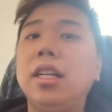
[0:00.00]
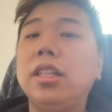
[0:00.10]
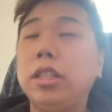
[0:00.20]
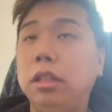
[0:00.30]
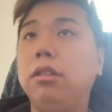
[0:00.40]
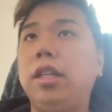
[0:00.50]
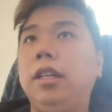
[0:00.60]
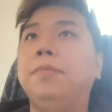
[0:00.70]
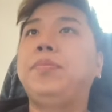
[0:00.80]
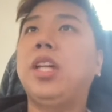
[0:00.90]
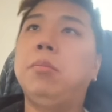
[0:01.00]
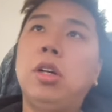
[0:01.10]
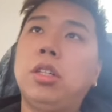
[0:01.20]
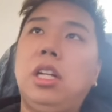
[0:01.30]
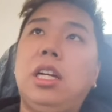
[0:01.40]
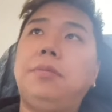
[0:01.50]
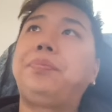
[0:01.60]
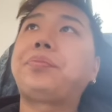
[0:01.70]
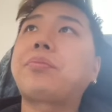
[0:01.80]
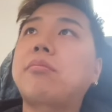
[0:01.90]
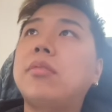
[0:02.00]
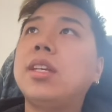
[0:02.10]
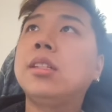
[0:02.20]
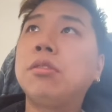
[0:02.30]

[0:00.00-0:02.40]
good looking. I'm not gonna lie, they're